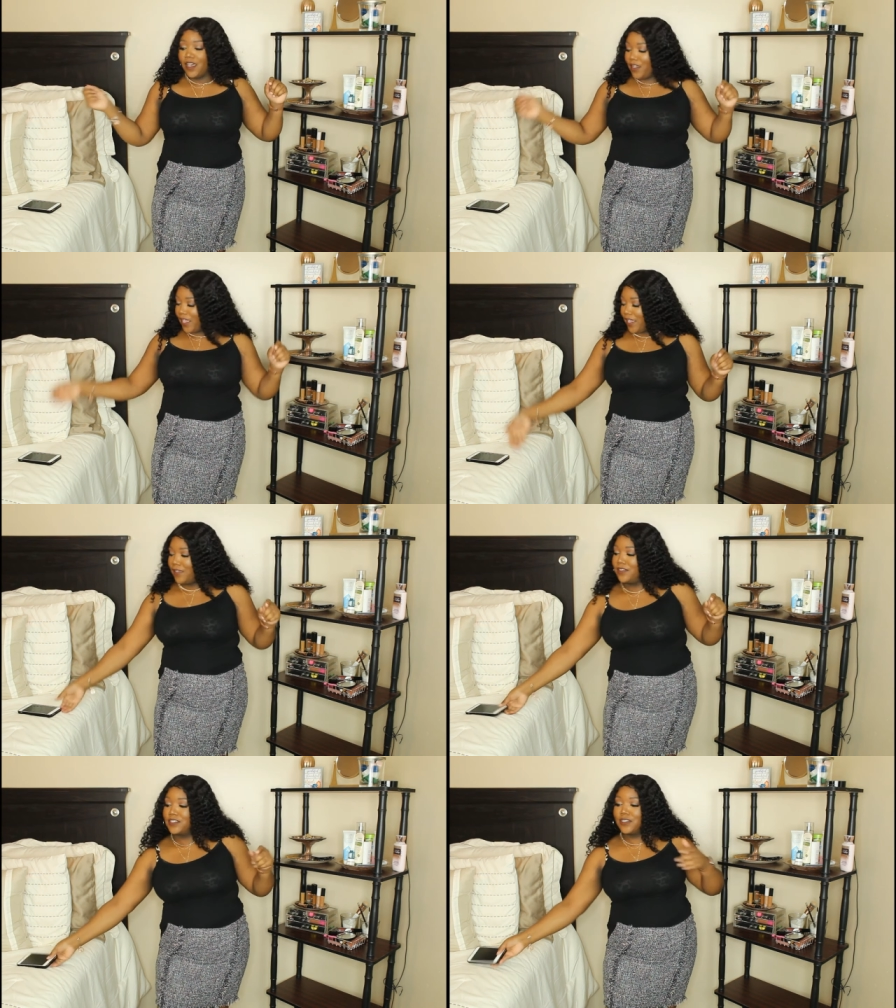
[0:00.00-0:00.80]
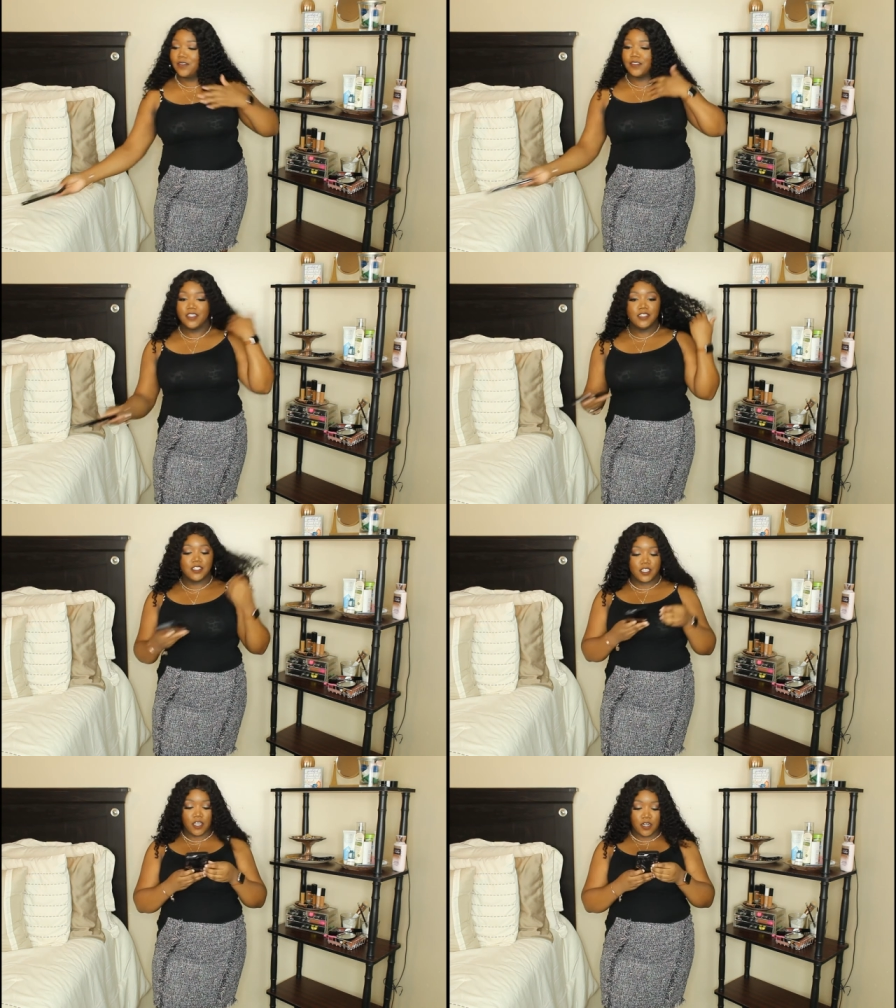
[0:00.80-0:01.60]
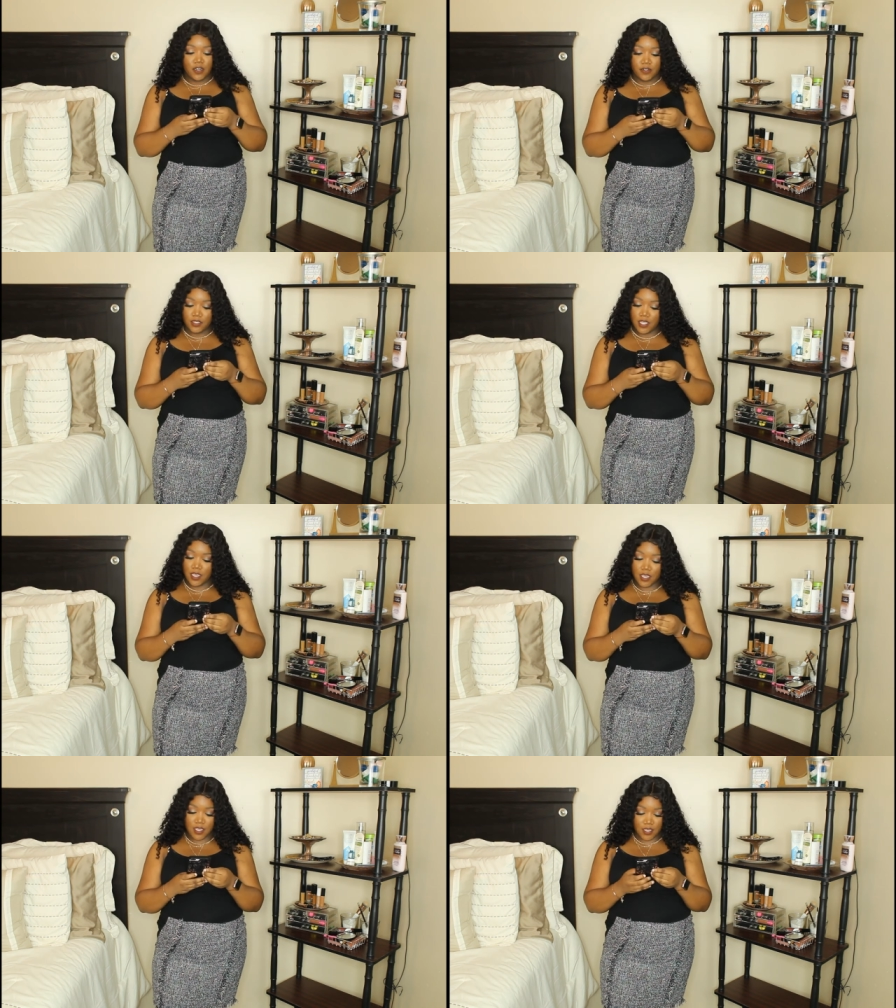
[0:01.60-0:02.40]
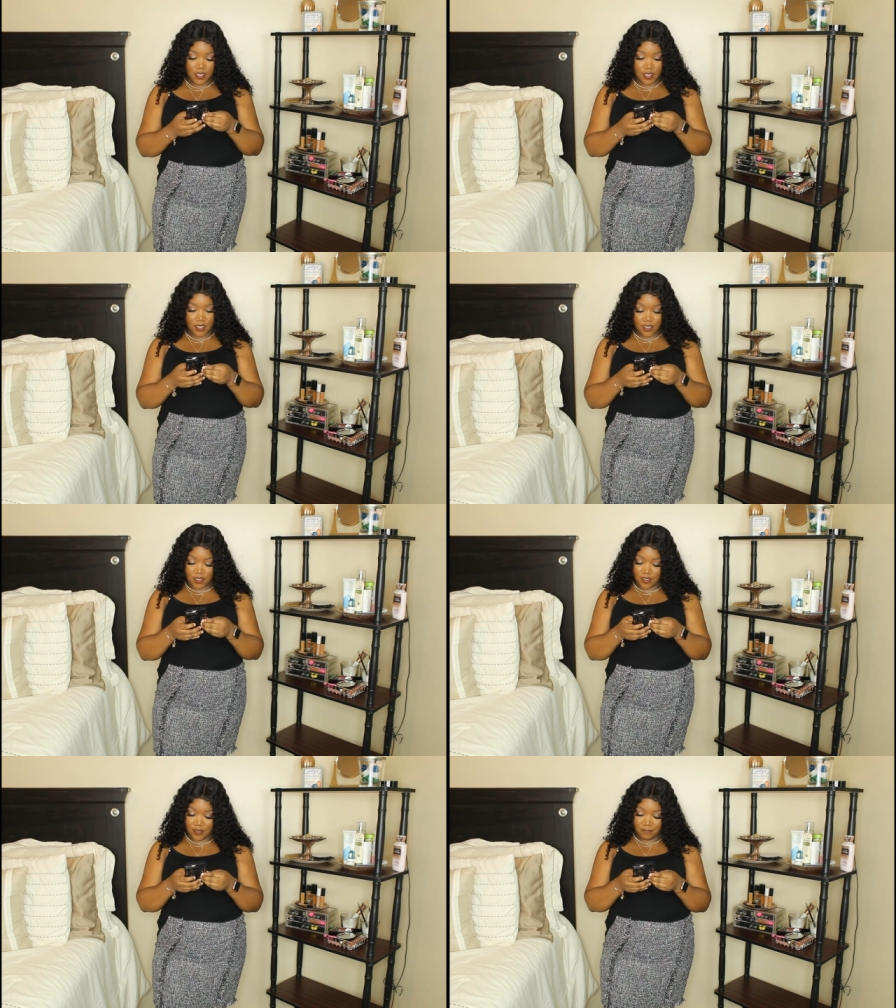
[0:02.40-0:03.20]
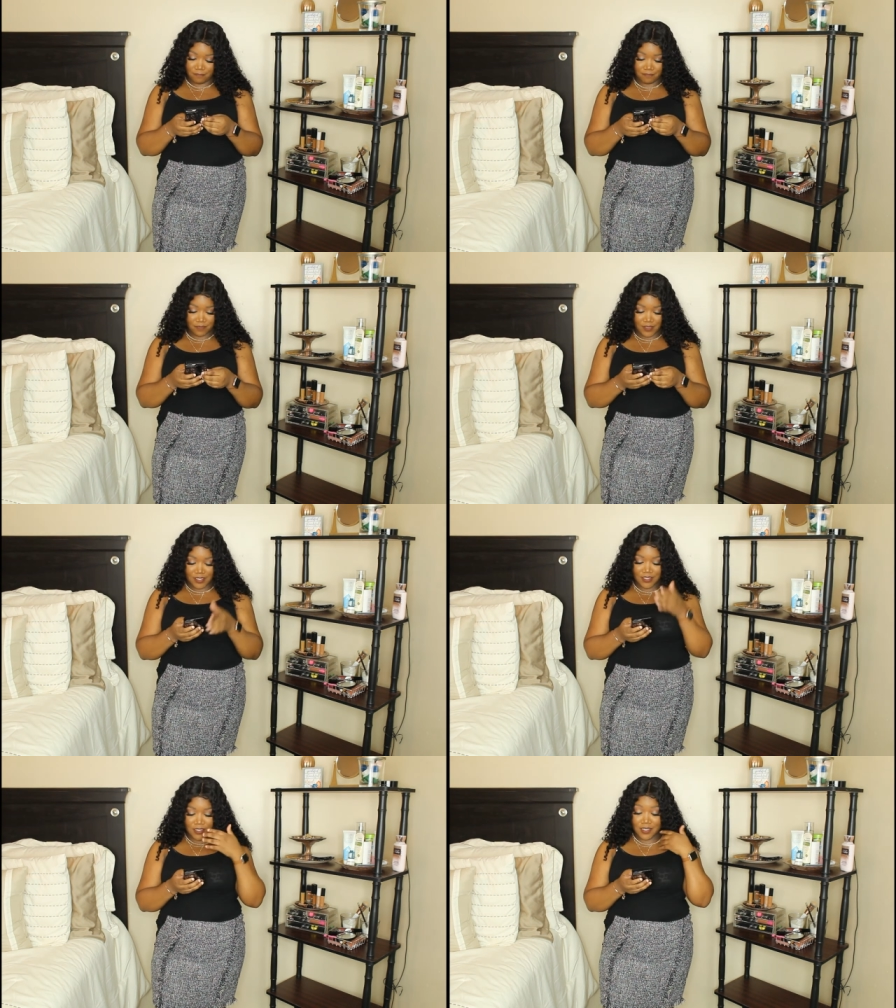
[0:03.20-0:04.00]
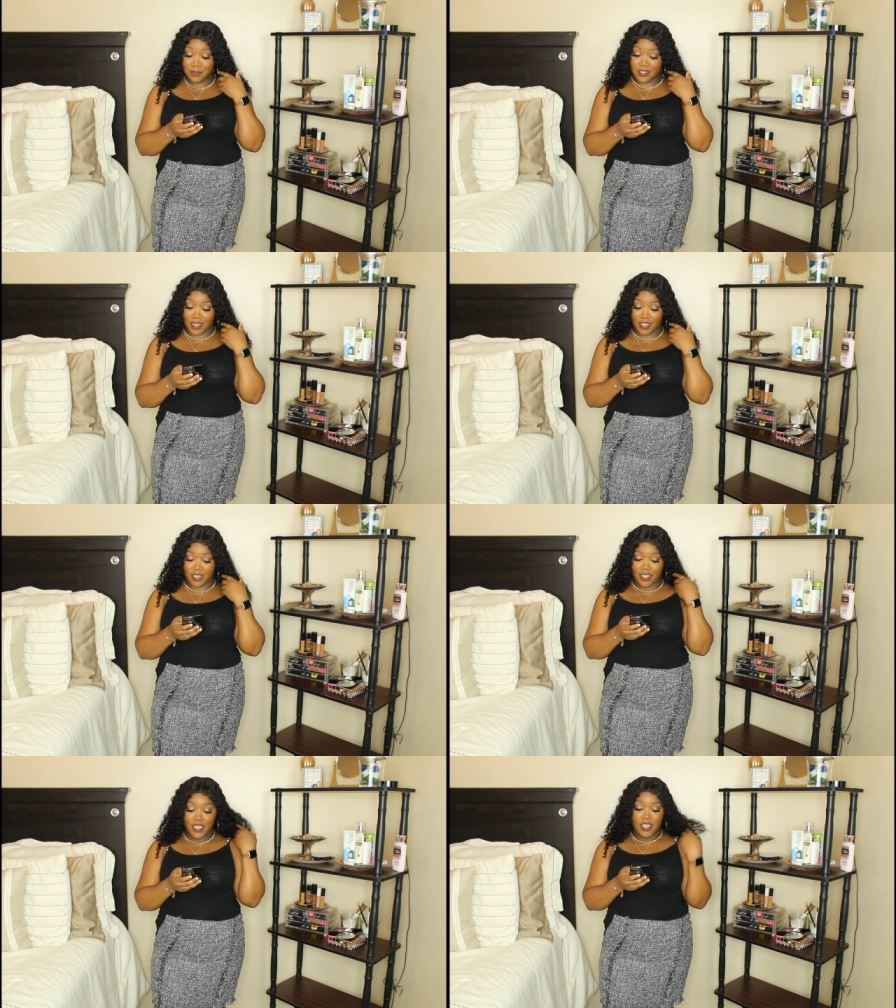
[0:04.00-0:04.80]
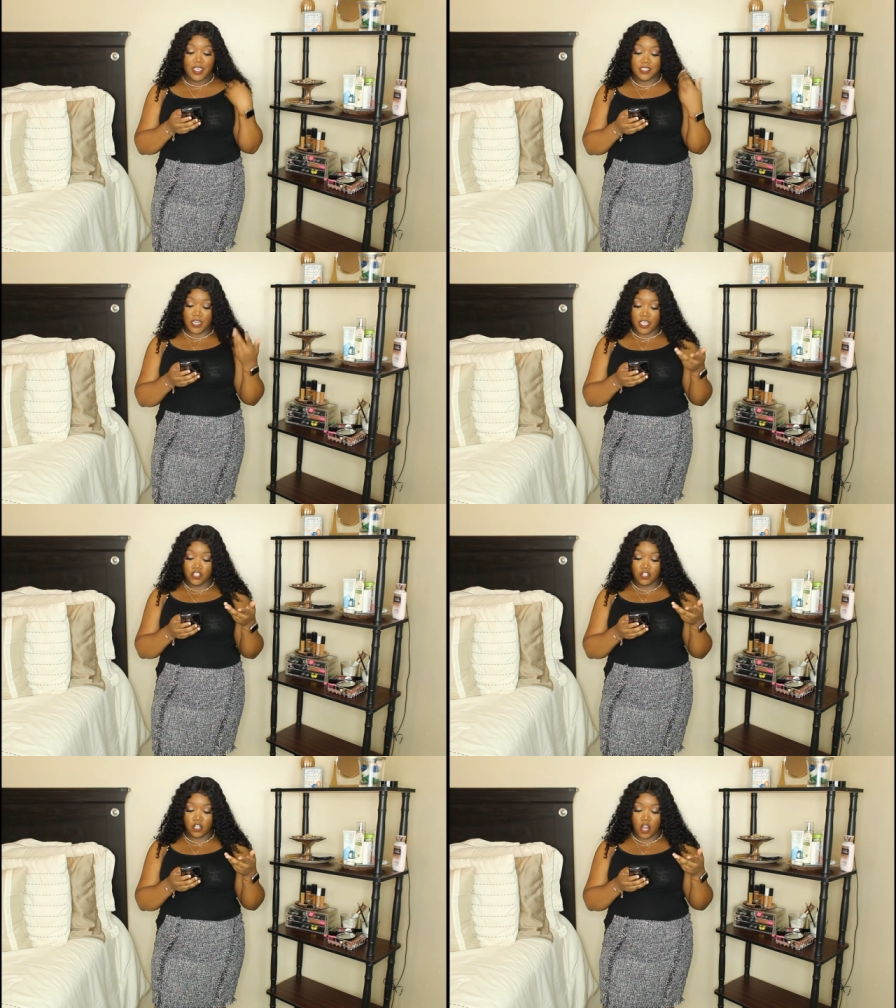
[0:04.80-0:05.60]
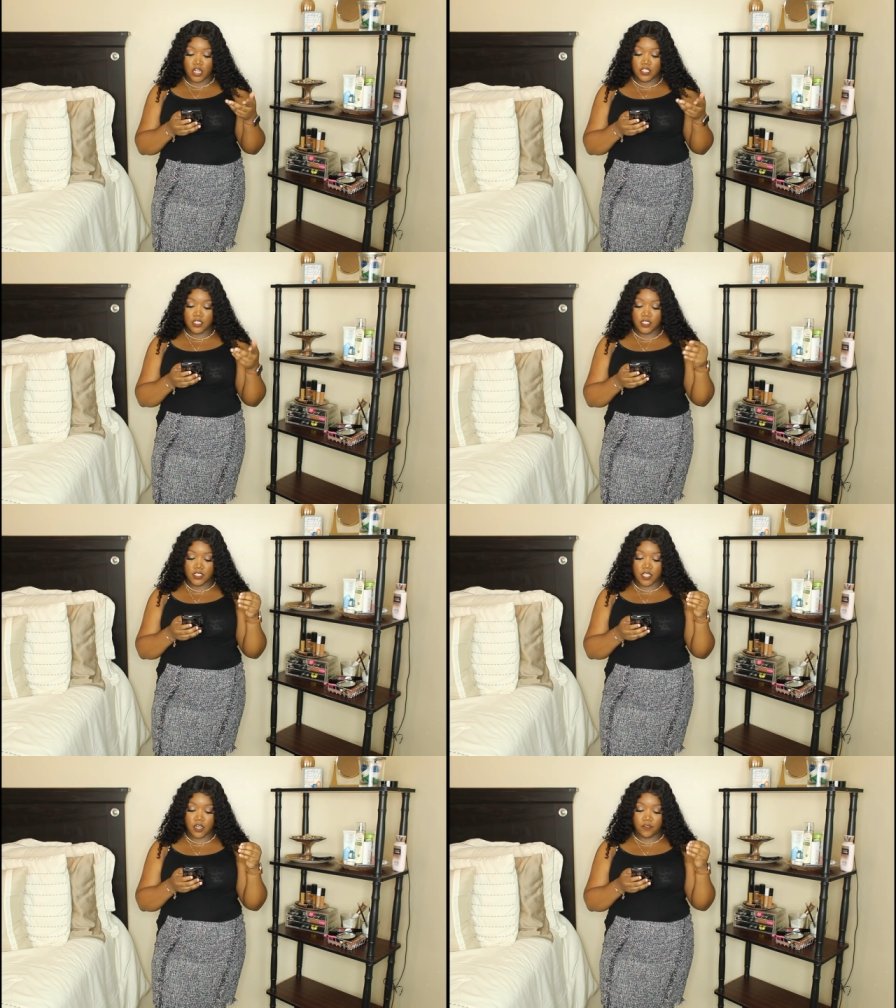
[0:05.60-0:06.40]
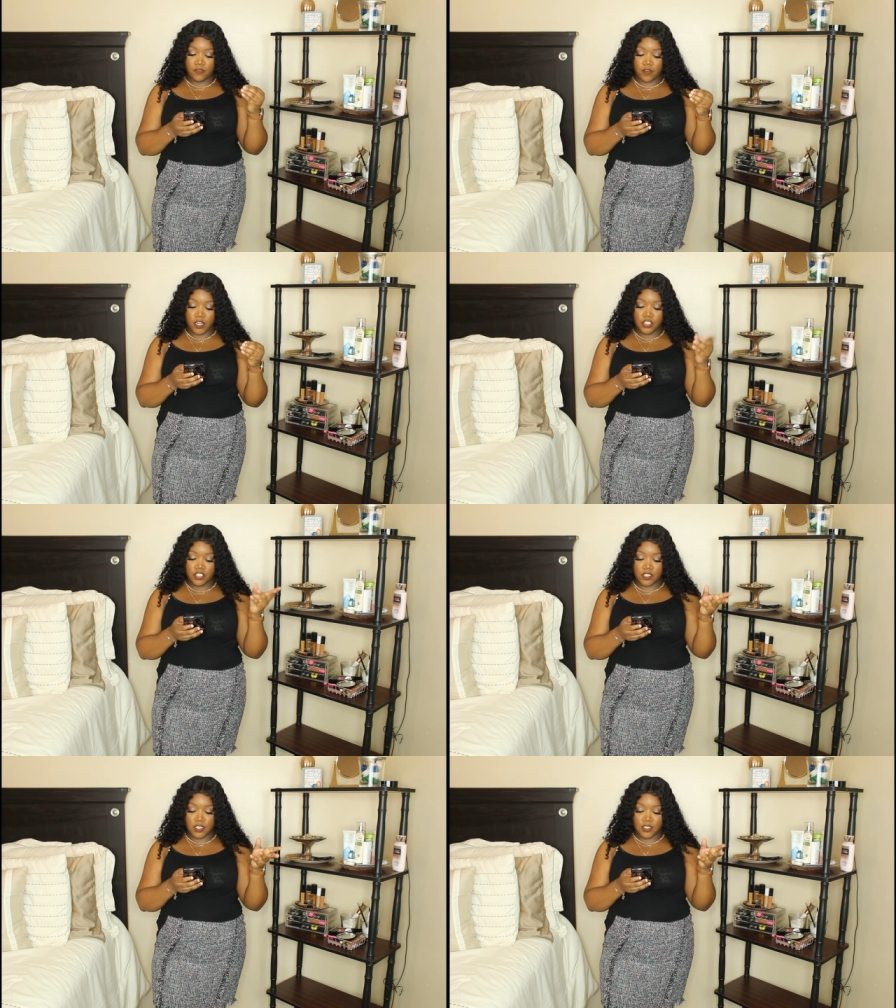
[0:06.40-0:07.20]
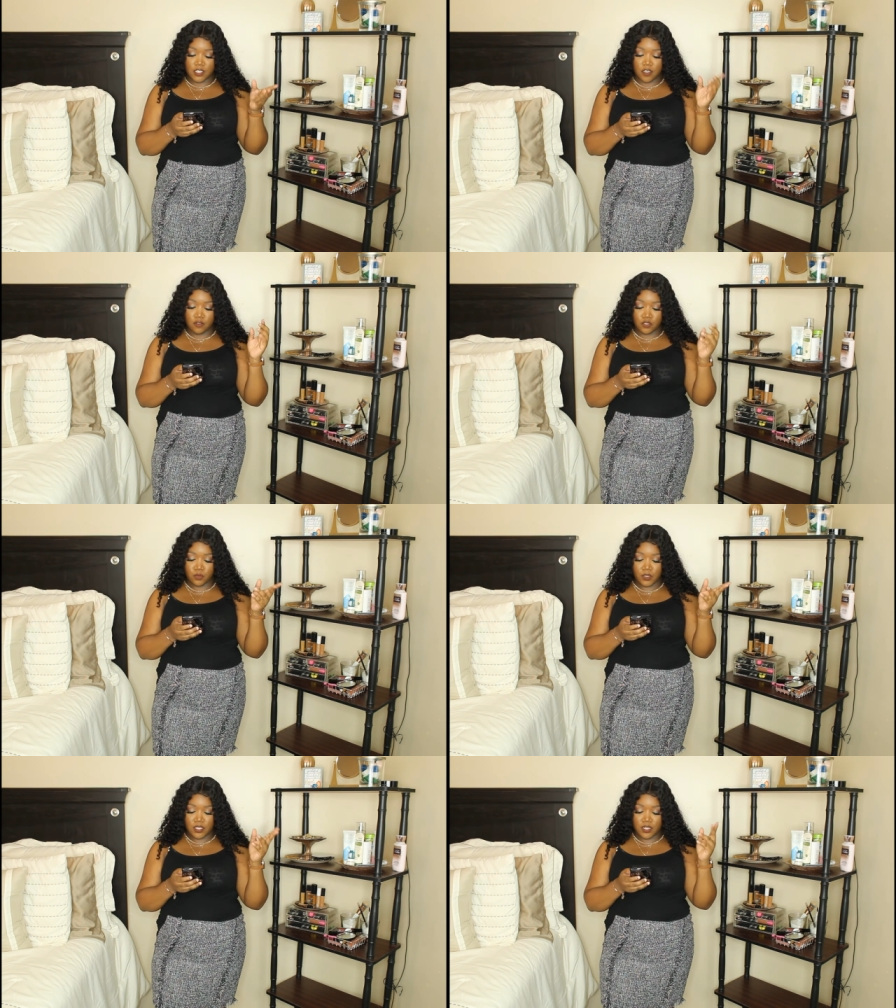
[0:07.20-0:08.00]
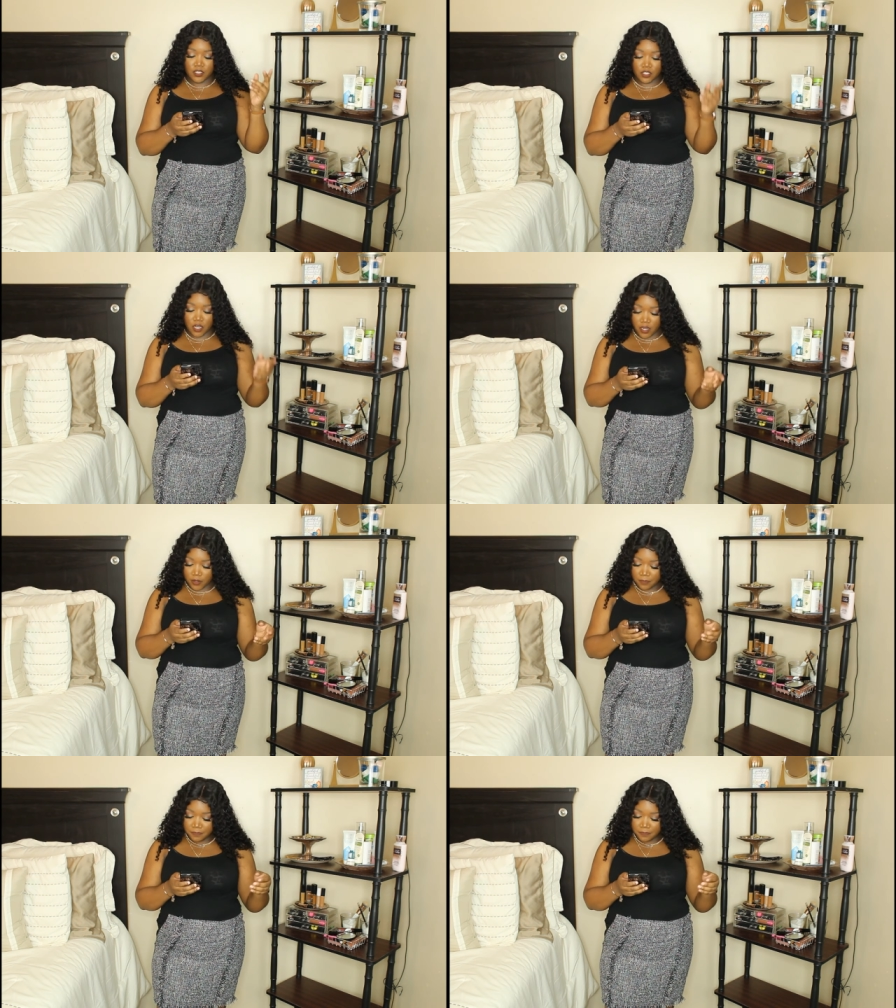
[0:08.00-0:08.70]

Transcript: Okay, so this skirt, this is upsetting, is an extra large. This is their fringe detail tweed skirt.